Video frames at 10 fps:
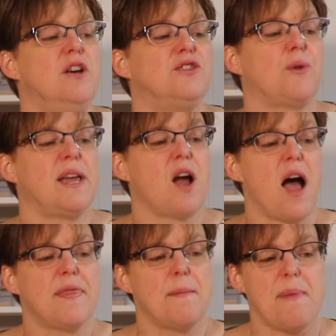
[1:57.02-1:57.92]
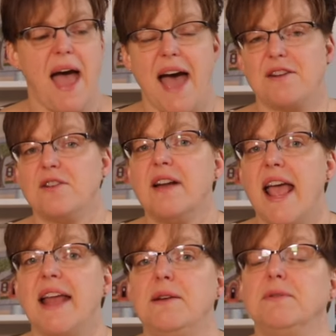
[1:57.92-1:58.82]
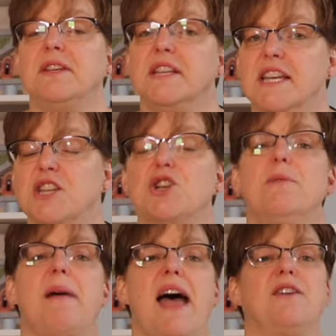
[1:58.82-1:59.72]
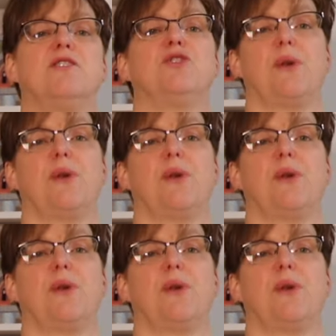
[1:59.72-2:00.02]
So I got the pattern and it was a digital pattern,